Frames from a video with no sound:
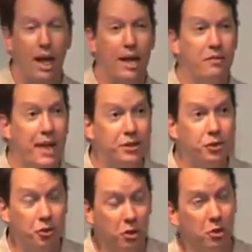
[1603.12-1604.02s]
And if that's
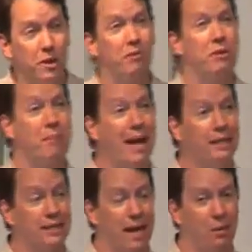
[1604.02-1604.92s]
true, and it
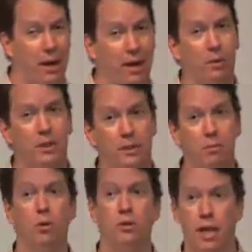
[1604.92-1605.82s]
remains that way, which is the
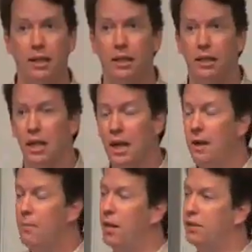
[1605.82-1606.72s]
most likely
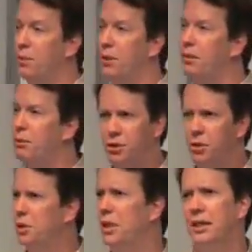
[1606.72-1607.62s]
possibility, but
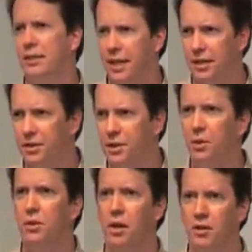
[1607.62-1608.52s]
certainly not set in
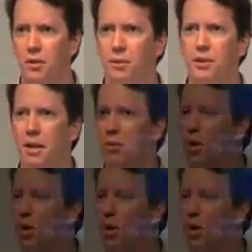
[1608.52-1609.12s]
stone, another thing we should keep